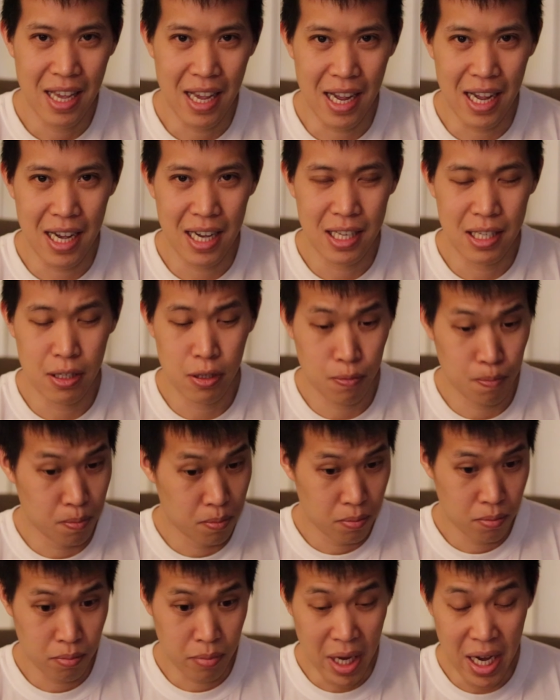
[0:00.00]
And
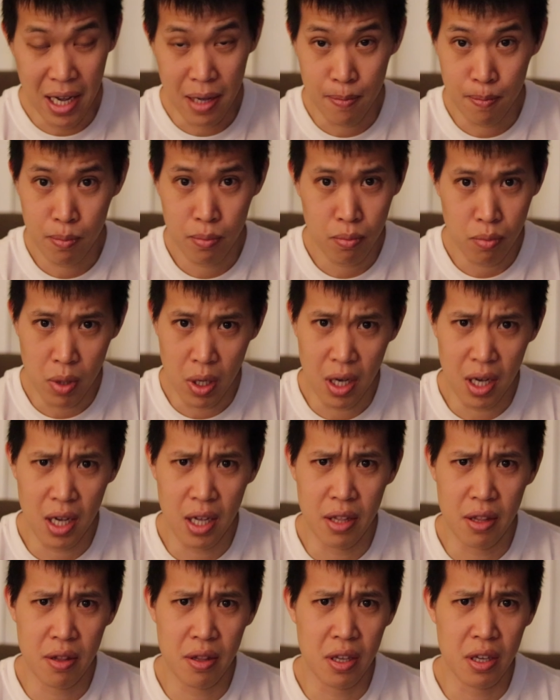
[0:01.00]
yeah,
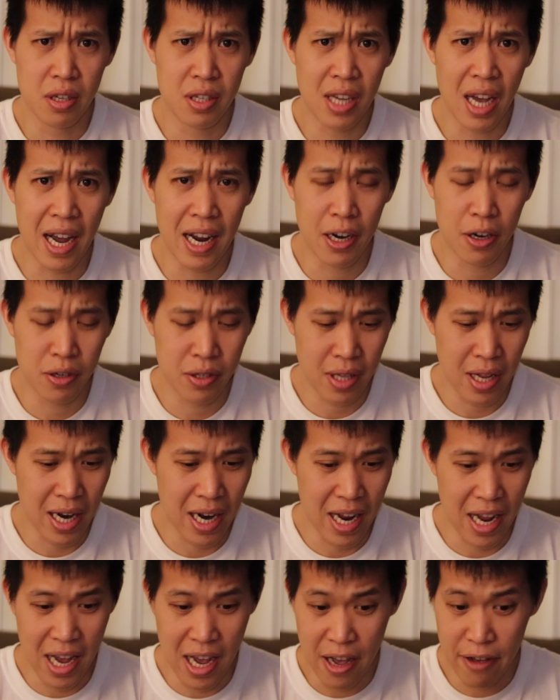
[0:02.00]
the tires that
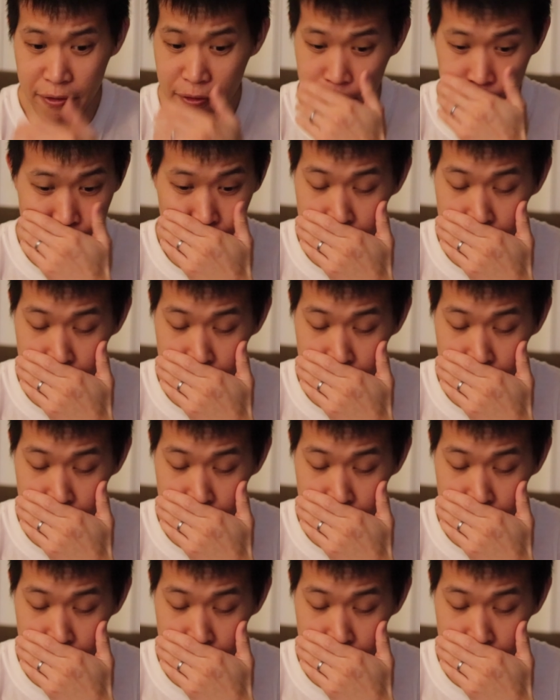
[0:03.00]
I have